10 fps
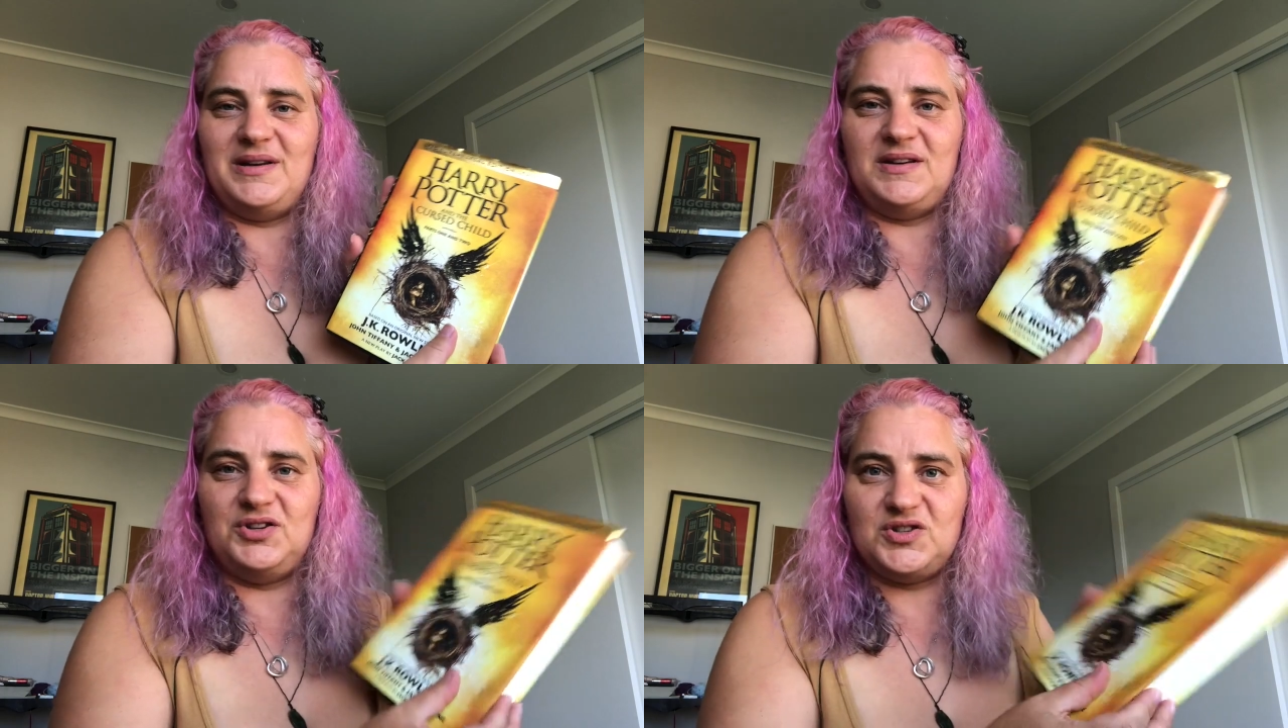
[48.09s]

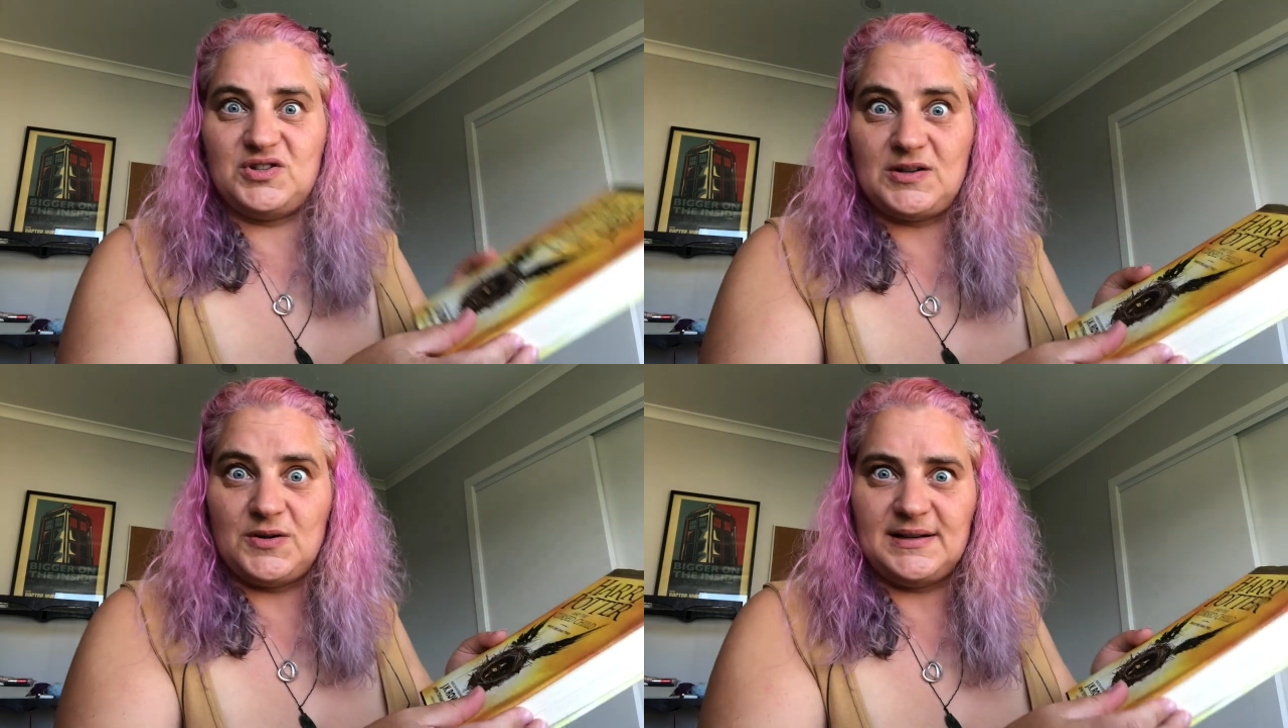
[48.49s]
and you should
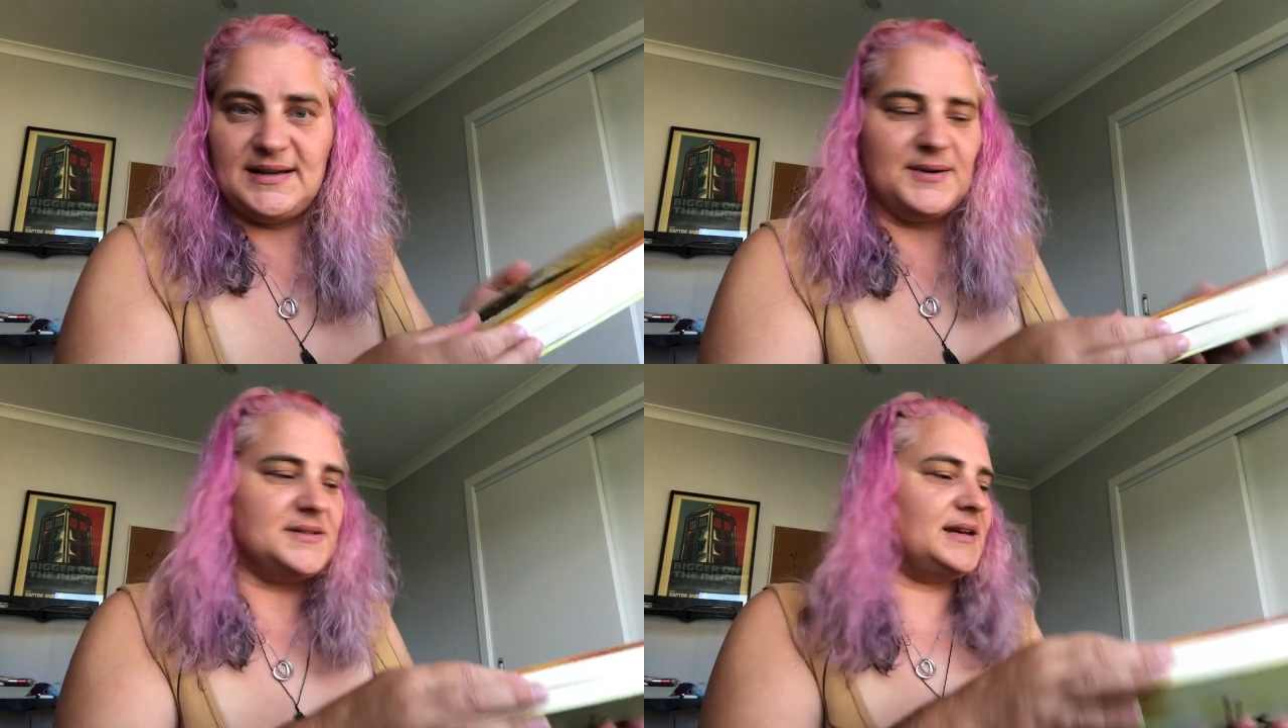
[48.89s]
totally
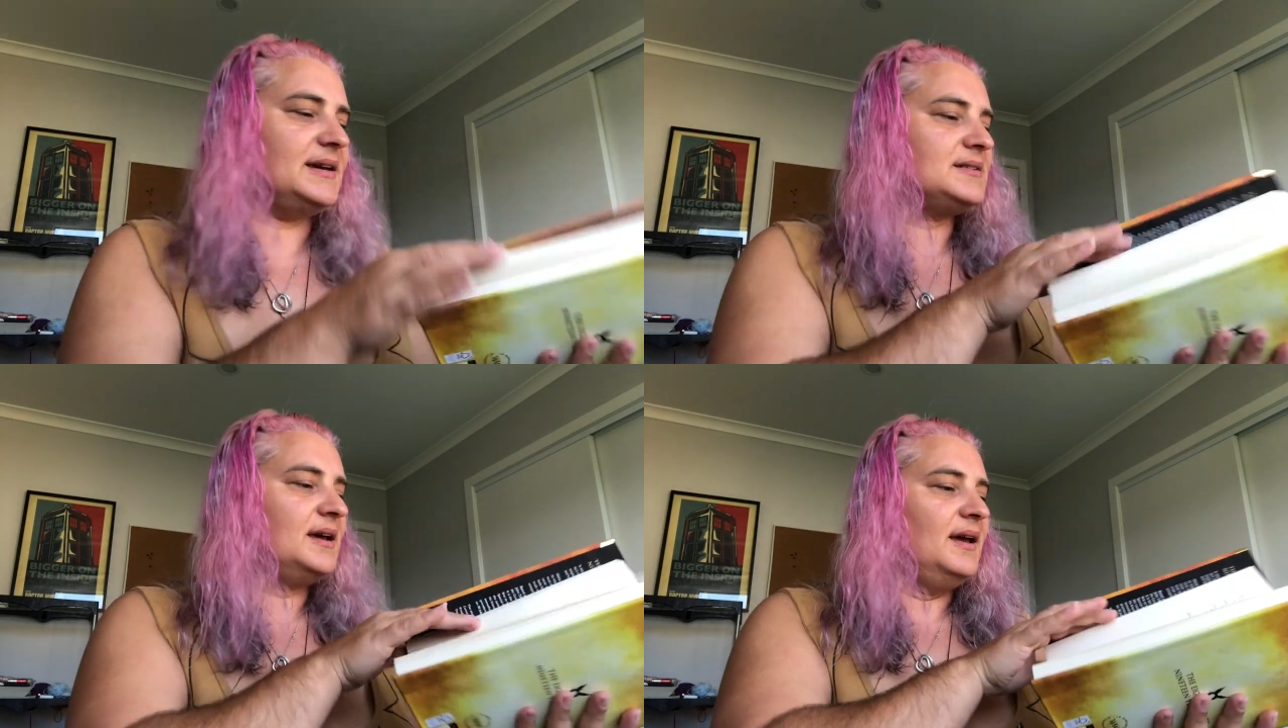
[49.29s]
go see
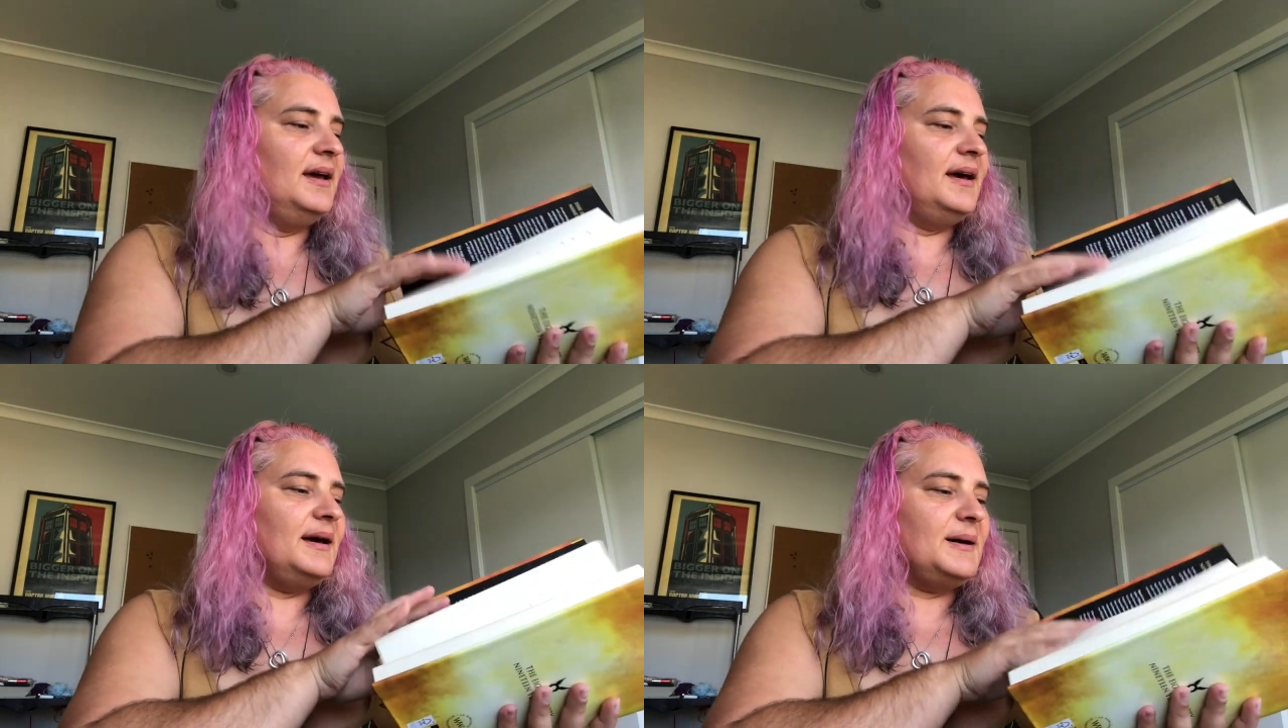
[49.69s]
it.
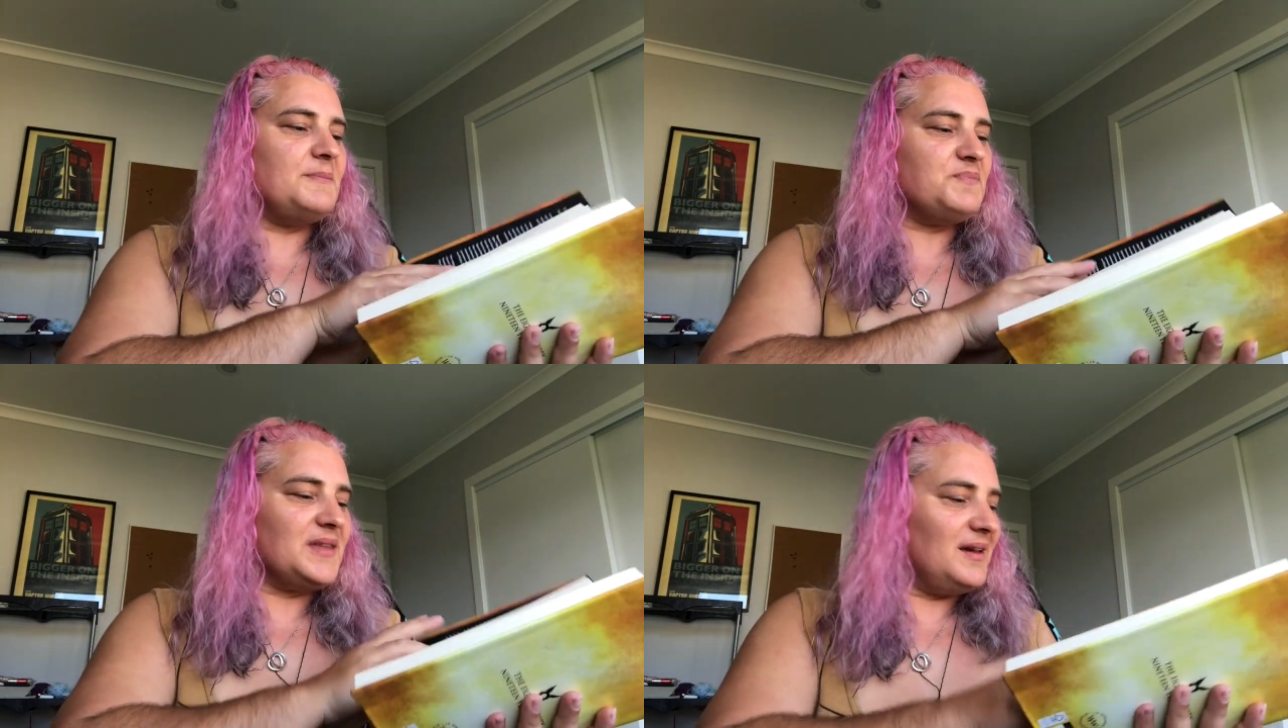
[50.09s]

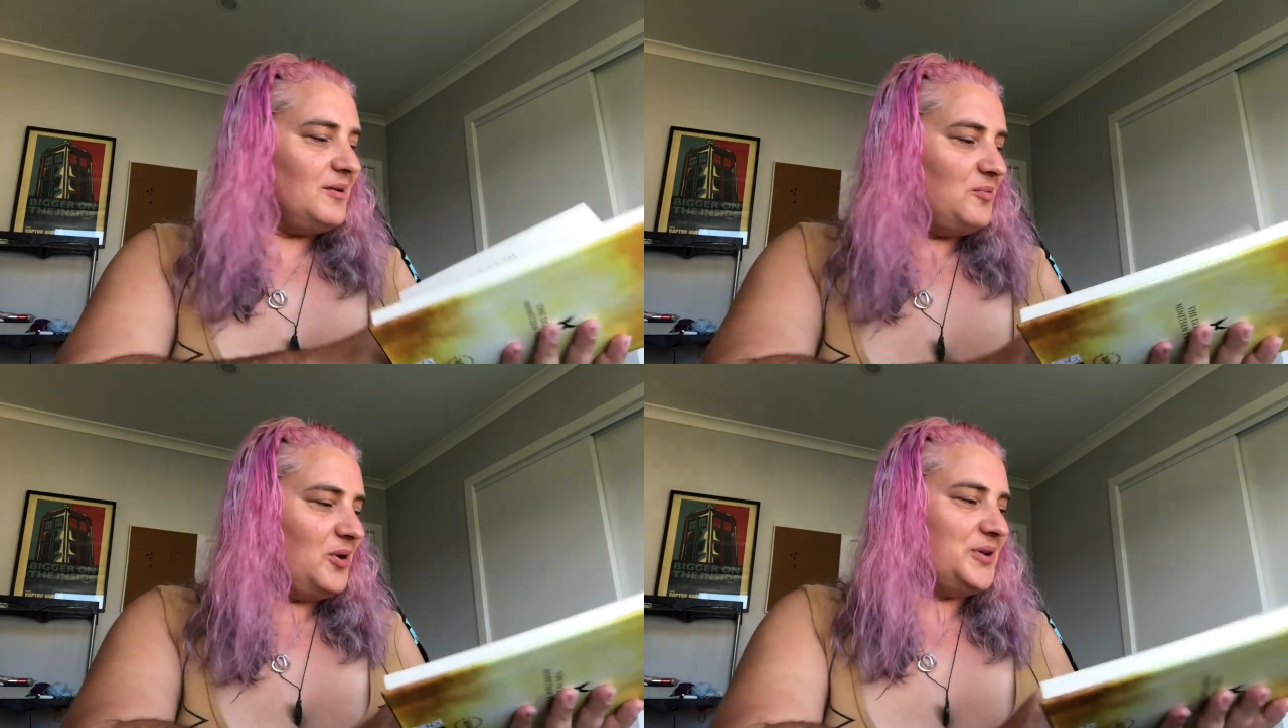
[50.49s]

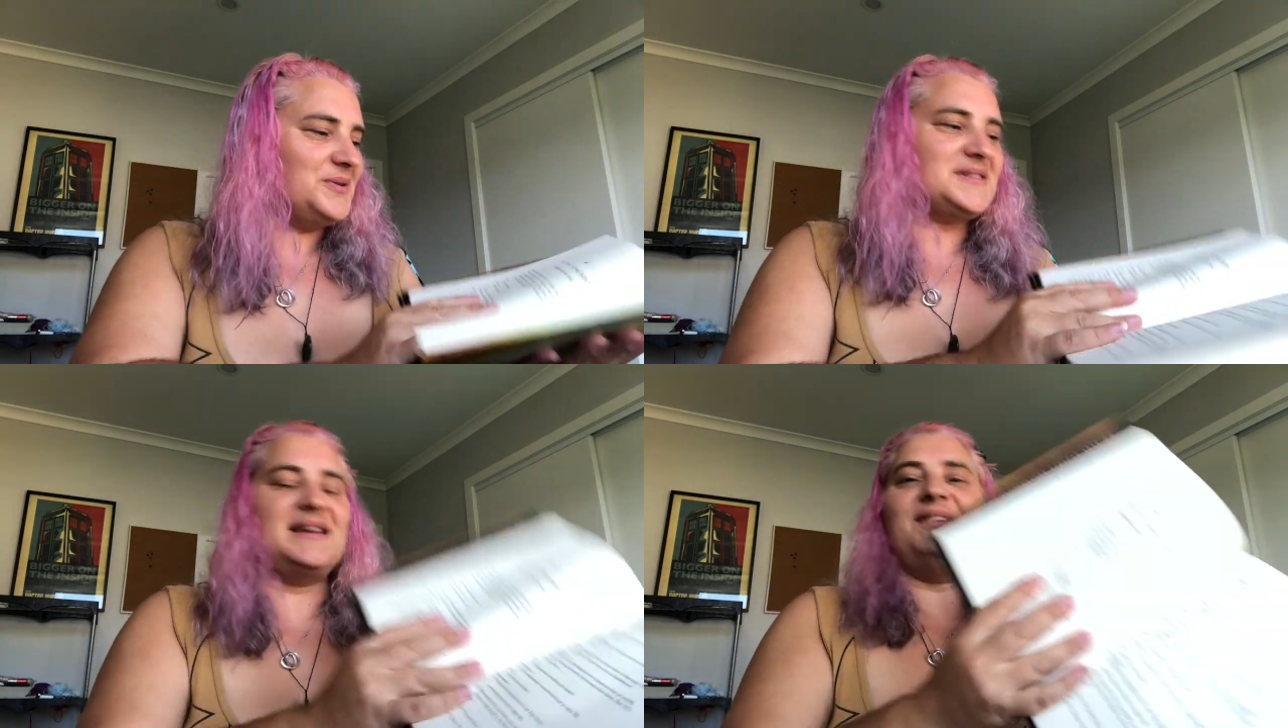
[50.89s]
What you'll see